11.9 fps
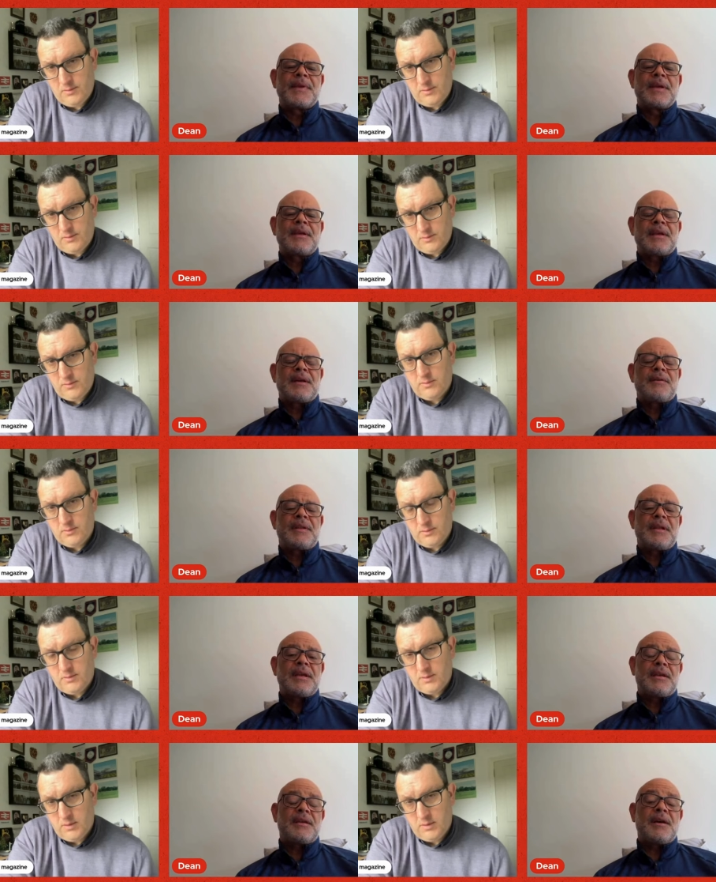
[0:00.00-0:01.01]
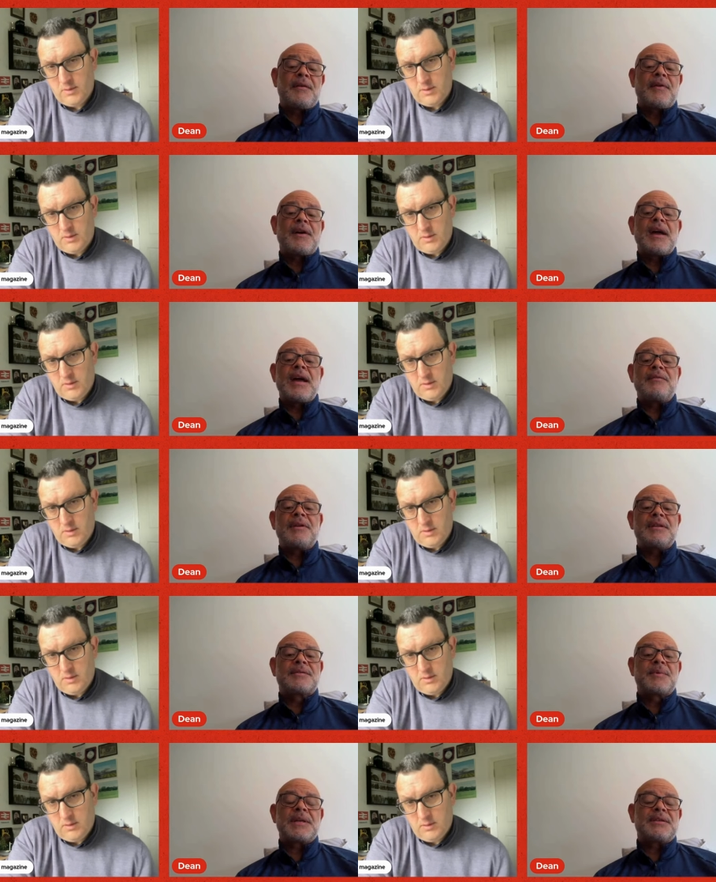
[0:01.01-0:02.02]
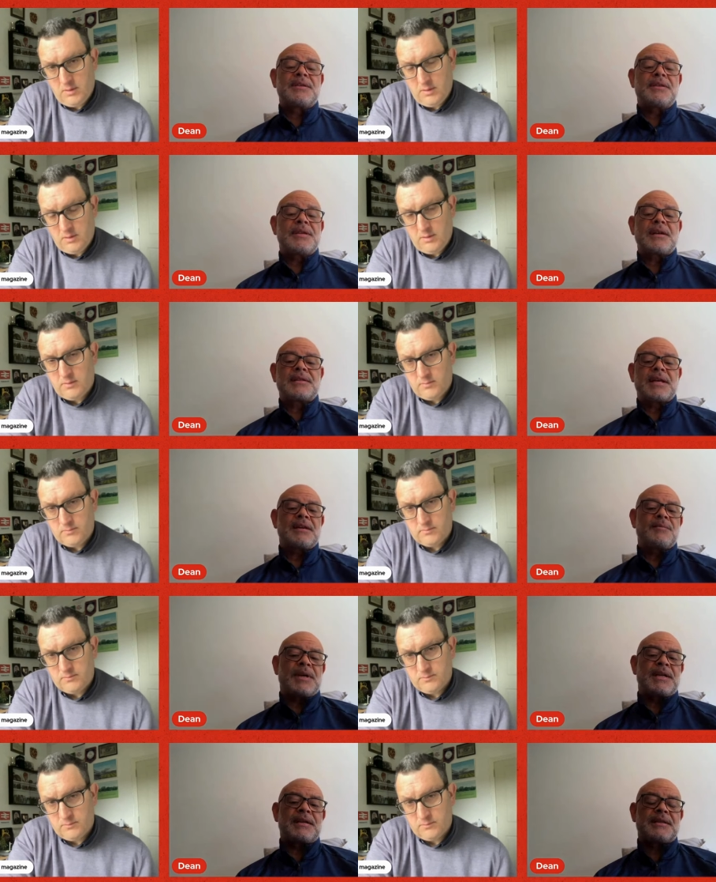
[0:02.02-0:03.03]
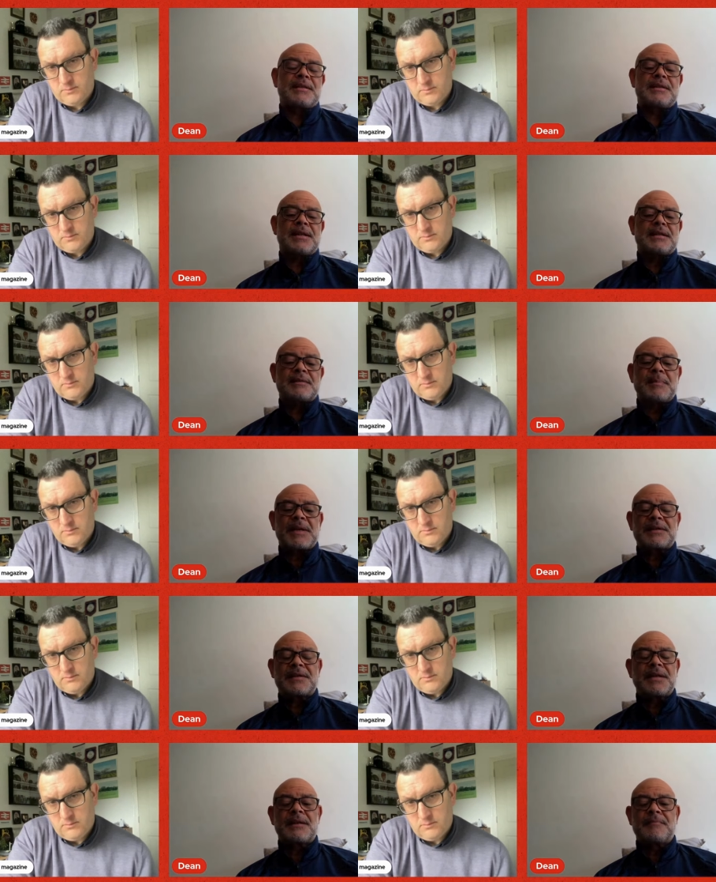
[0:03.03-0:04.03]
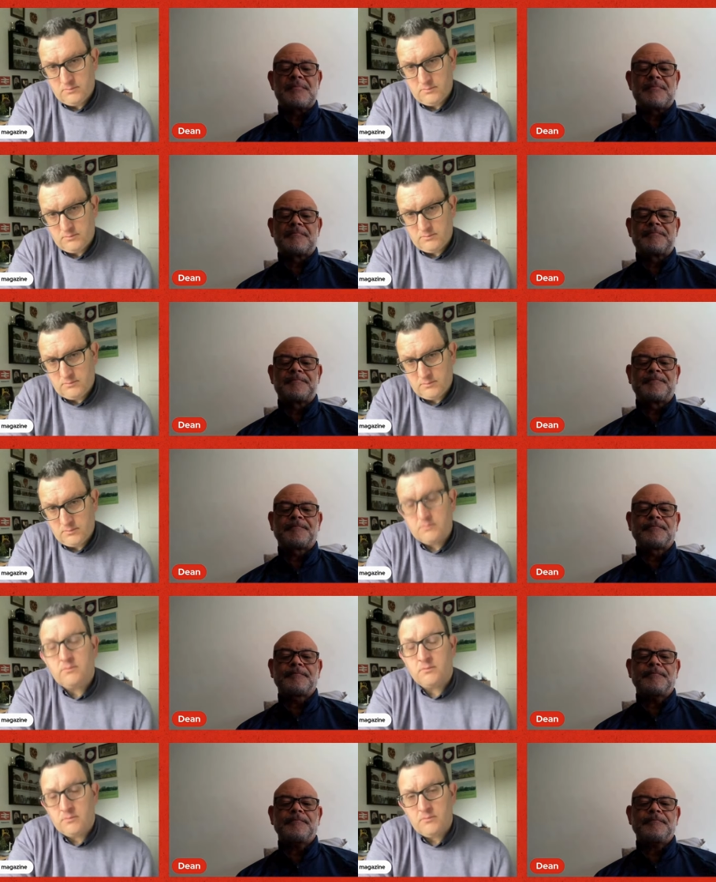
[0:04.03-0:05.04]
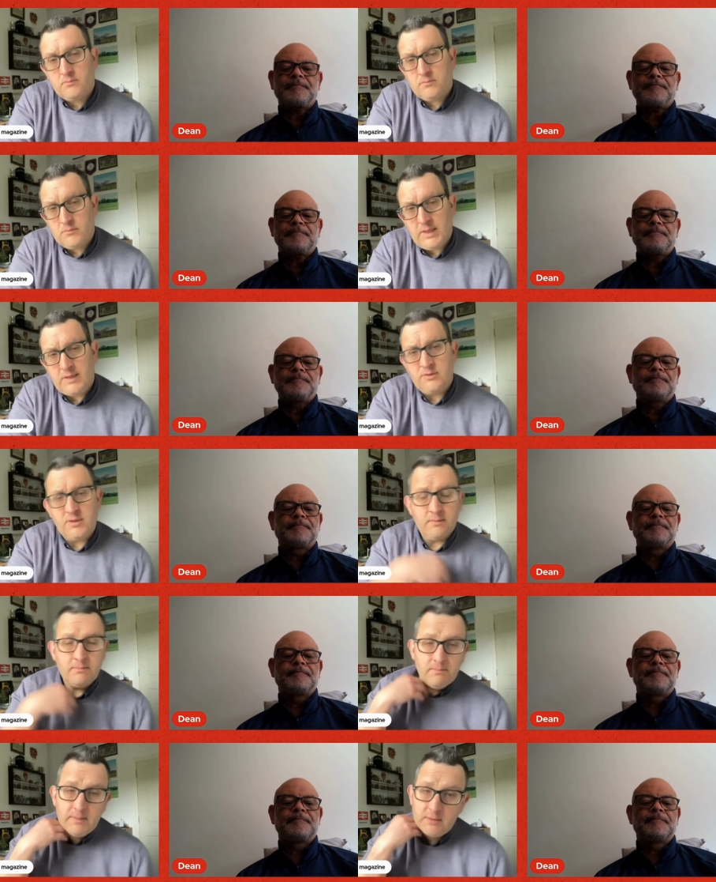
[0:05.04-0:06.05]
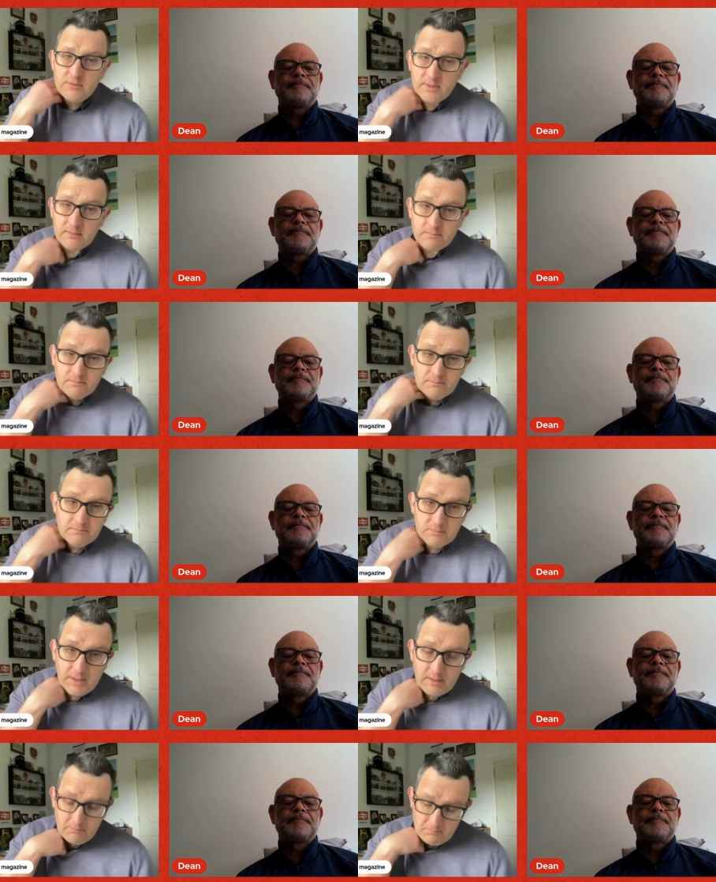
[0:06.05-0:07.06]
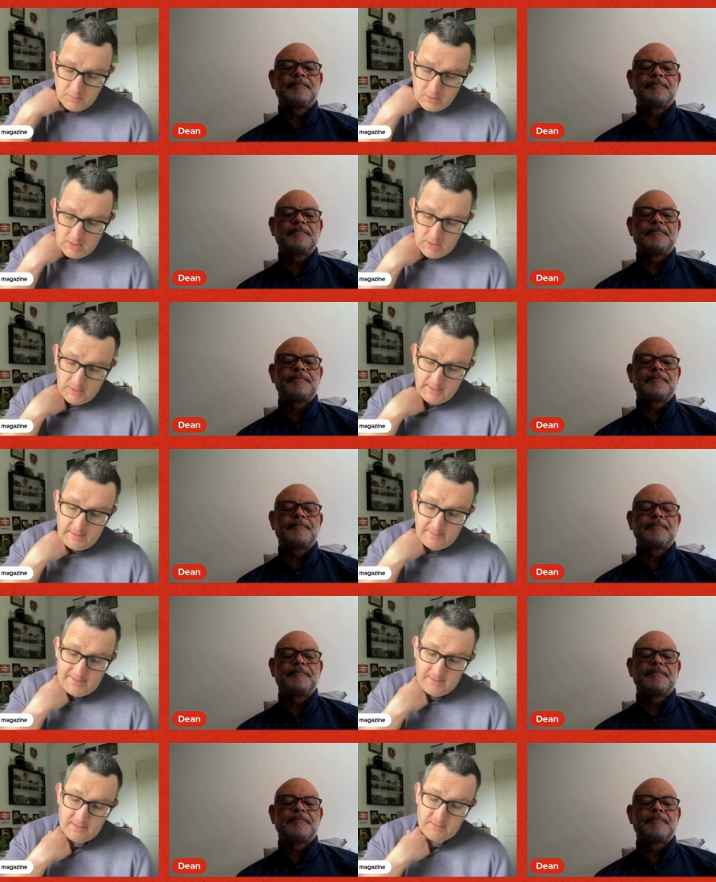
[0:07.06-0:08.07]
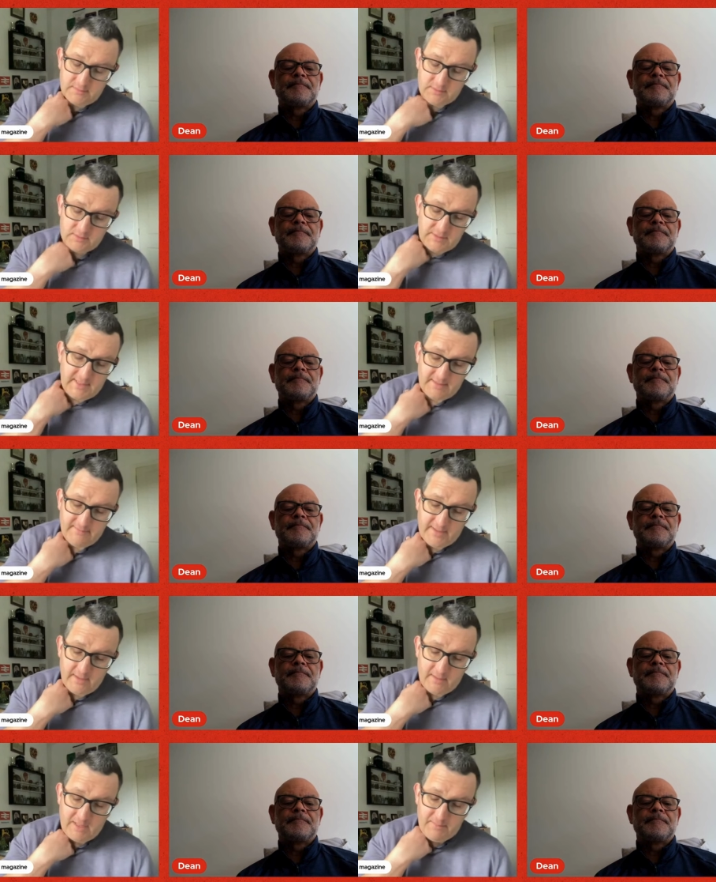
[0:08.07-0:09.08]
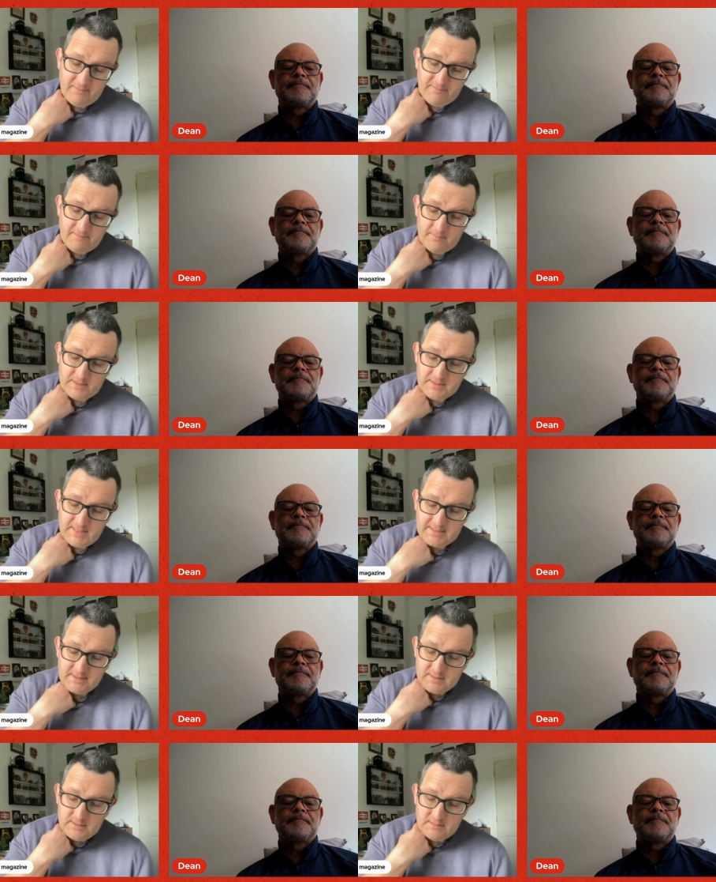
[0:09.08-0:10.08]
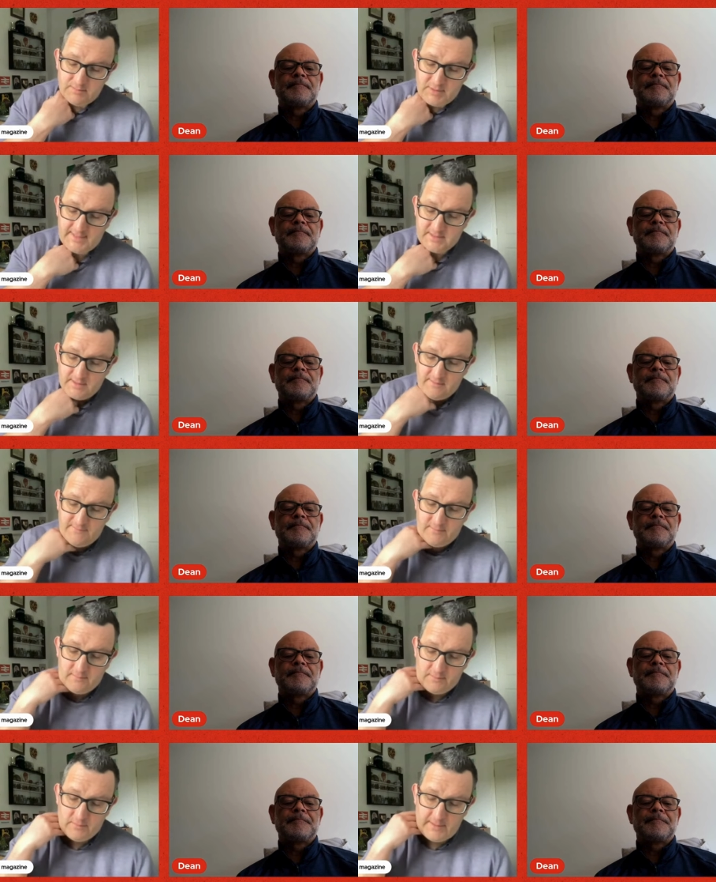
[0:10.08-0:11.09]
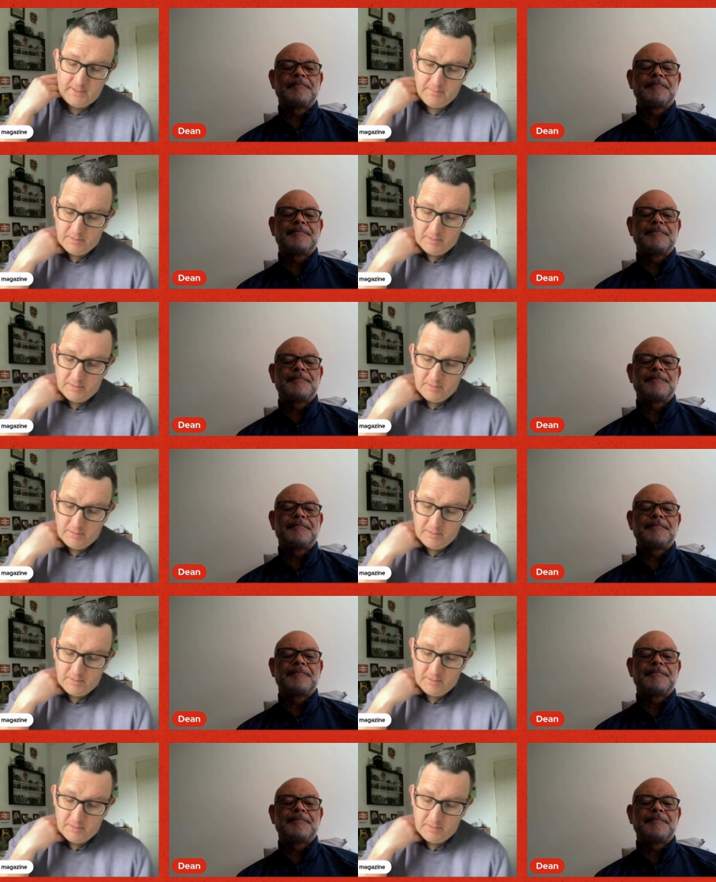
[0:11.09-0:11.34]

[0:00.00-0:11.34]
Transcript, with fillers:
Speaker 1: you know, in, in other areas which you don't take wickets at Test and match there.
Speaker 2: Interesting, interesting, yeah. Yeah, I, I was seeing a video clip of Mr. Atherton praising you for the way you